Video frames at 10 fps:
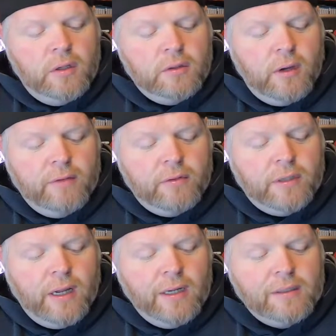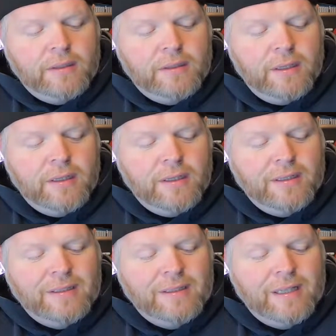So after tax,
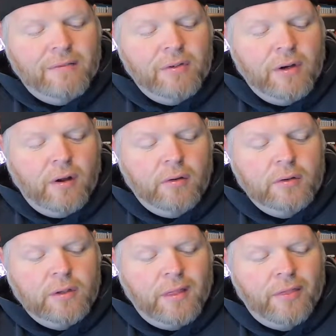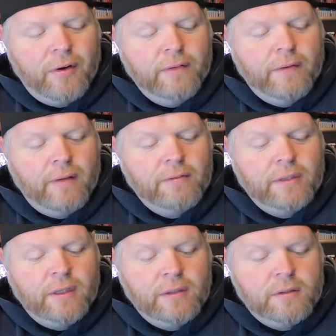
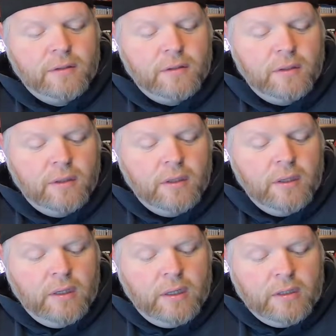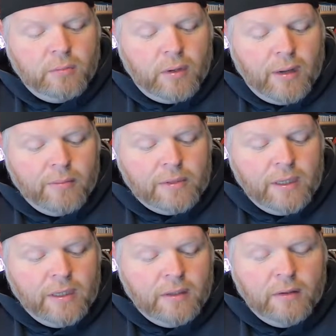$7.35 is what I was
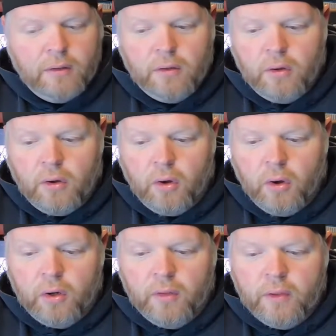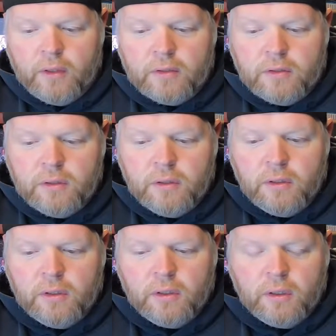in on this
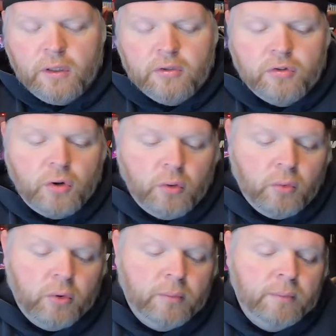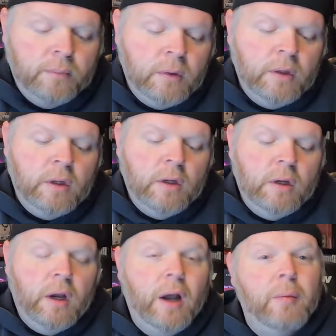controller.
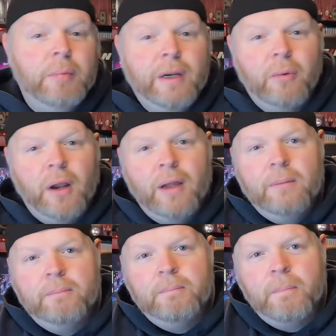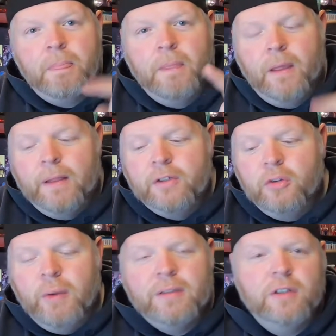B Ron, that's
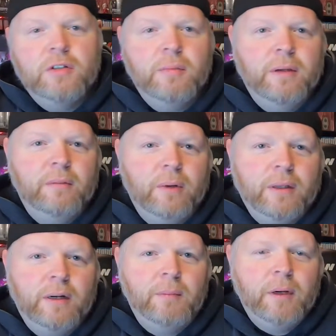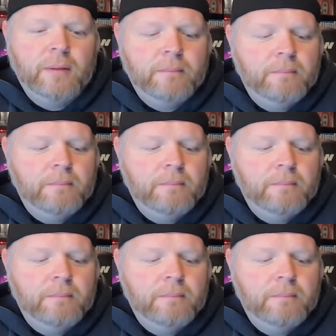you messaging me right there, buddy.